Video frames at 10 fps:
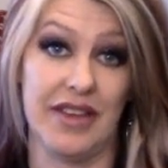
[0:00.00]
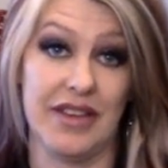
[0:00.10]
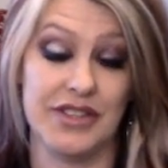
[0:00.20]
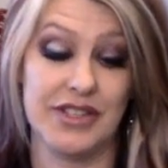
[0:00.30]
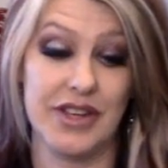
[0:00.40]

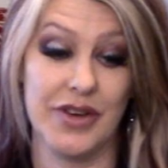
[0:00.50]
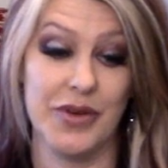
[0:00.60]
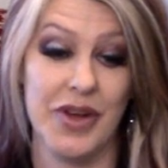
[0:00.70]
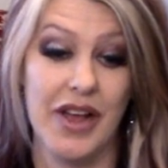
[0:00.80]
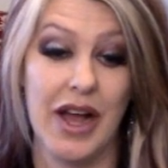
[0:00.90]

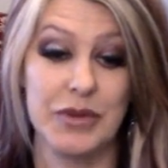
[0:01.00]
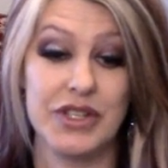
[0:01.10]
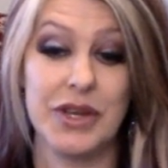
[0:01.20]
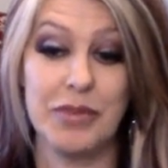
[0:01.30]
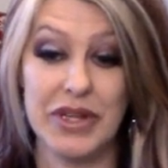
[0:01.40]
So I
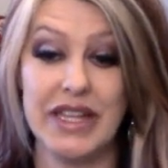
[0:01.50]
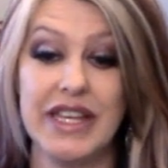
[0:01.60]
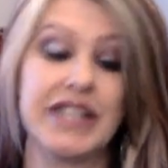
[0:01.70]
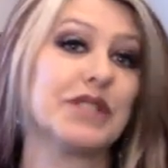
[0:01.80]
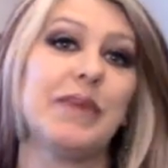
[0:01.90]
was
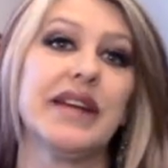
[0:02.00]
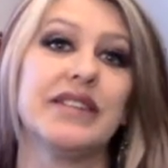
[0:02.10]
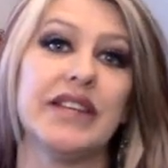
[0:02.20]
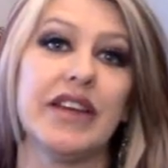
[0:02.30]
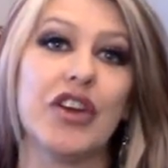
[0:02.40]
completely
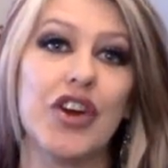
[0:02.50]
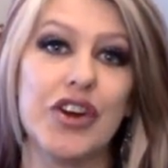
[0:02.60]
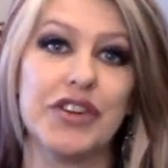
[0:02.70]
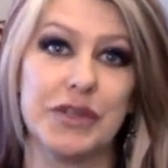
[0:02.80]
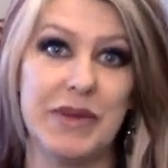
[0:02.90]
expecting
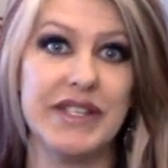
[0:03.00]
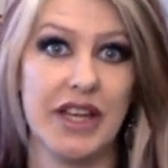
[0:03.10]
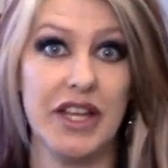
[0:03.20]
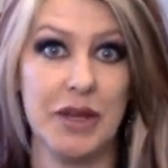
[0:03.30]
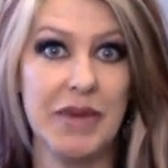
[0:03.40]
her to be
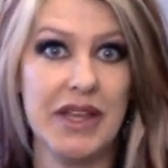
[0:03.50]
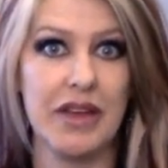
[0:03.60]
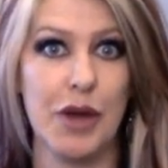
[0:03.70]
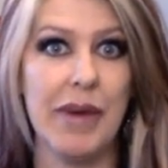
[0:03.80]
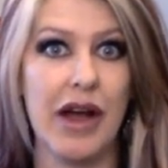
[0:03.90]
telling
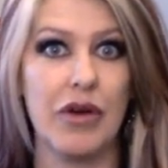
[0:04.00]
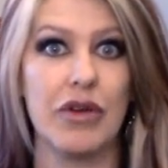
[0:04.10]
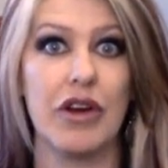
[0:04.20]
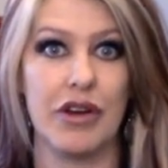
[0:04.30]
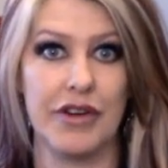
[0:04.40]
me
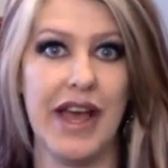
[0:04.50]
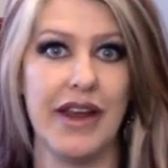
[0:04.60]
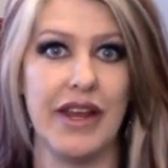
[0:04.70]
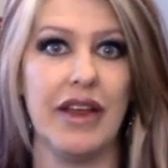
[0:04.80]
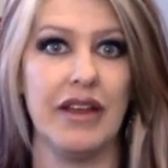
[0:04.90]
about her
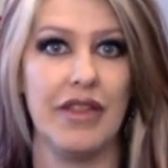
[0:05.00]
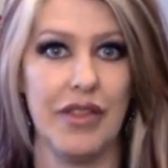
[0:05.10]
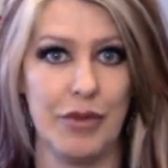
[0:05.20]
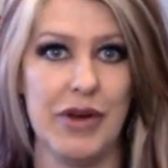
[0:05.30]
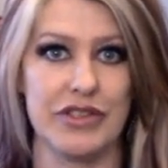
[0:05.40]
daddy,
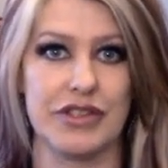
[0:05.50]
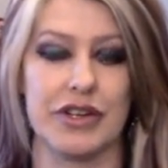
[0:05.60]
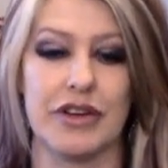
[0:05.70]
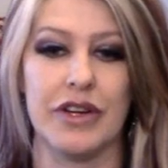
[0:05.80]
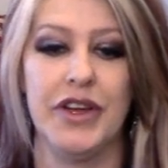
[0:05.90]
the monster.